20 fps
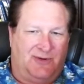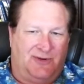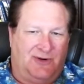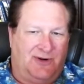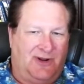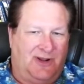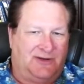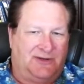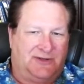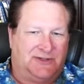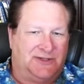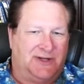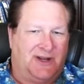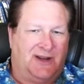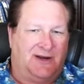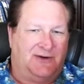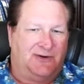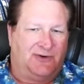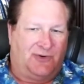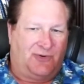They're not
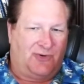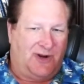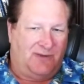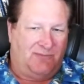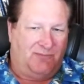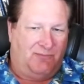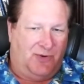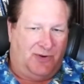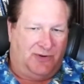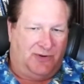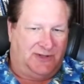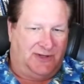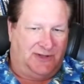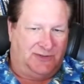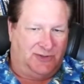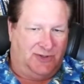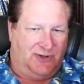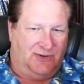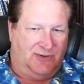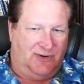designed to create
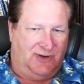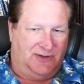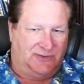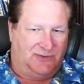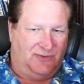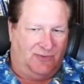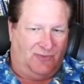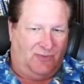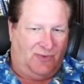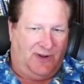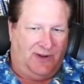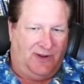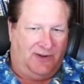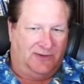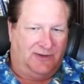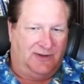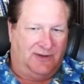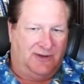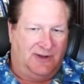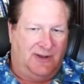multi-generational wealth.
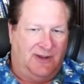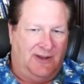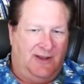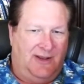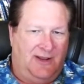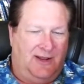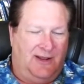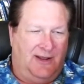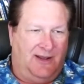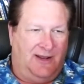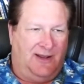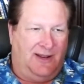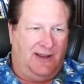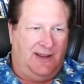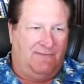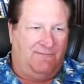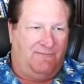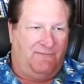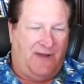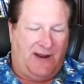
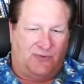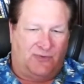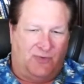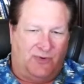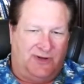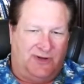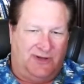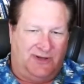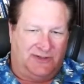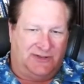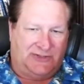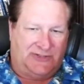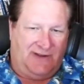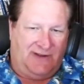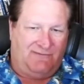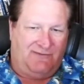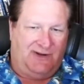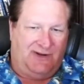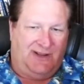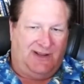In fact, when you get
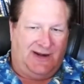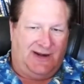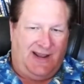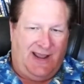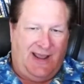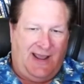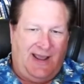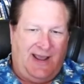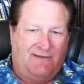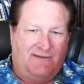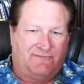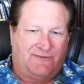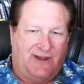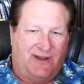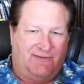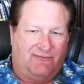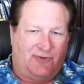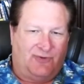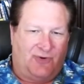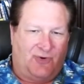70 and a half, they
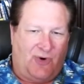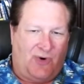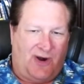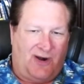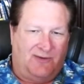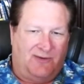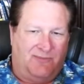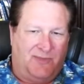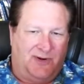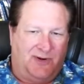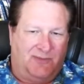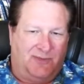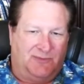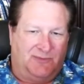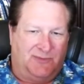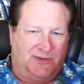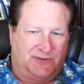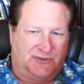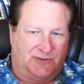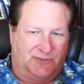have required minimum
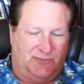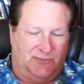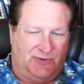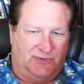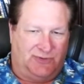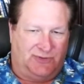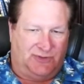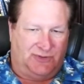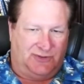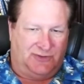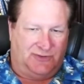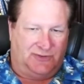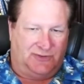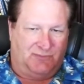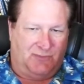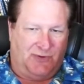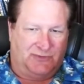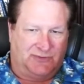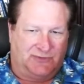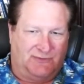distributions,
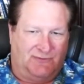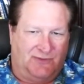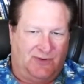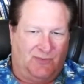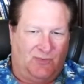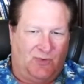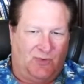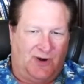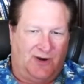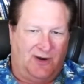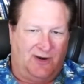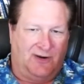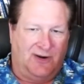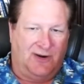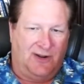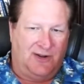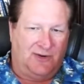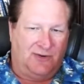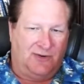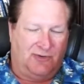most of them, where
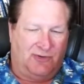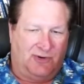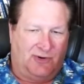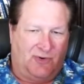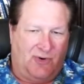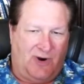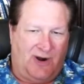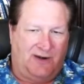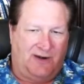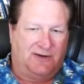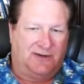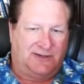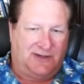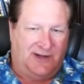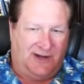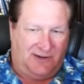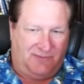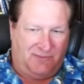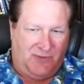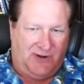you're required to
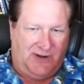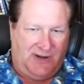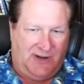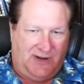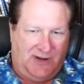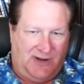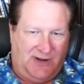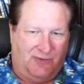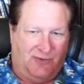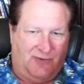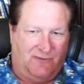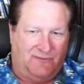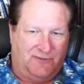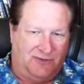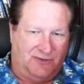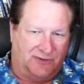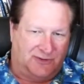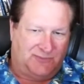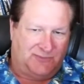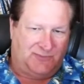take money out over
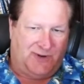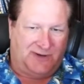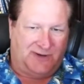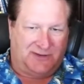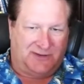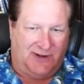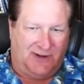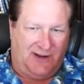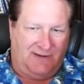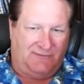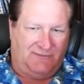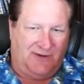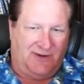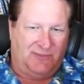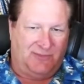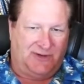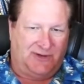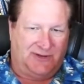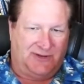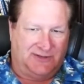your expected lifetime
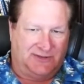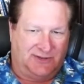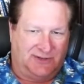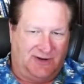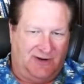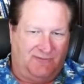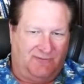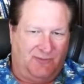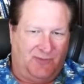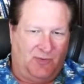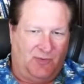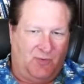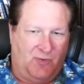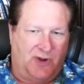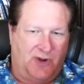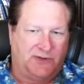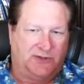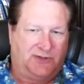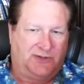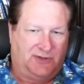because the government
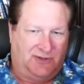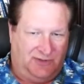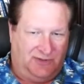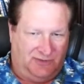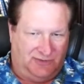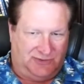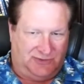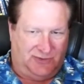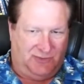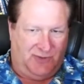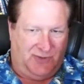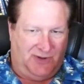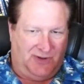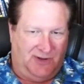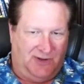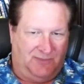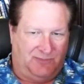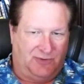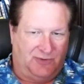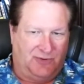wants you to use the money
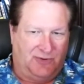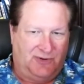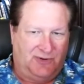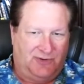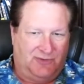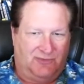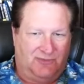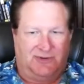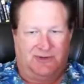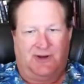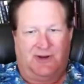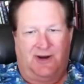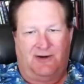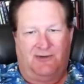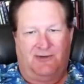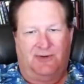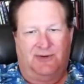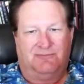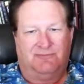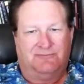up during your
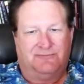retirement.